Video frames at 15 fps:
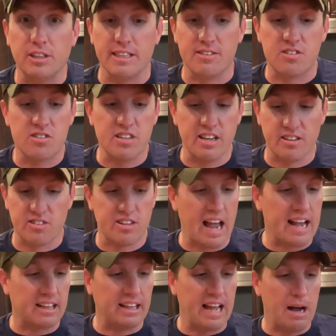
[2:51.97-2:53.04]
and see
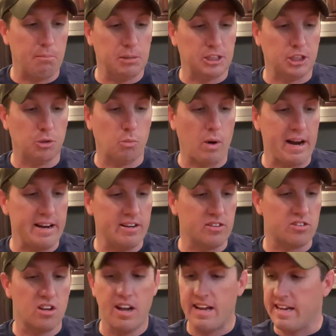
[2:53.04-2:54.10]
exactly how much it
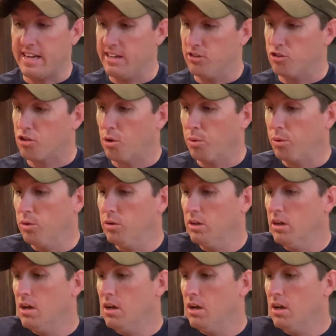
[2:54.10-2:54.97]
weighs in total.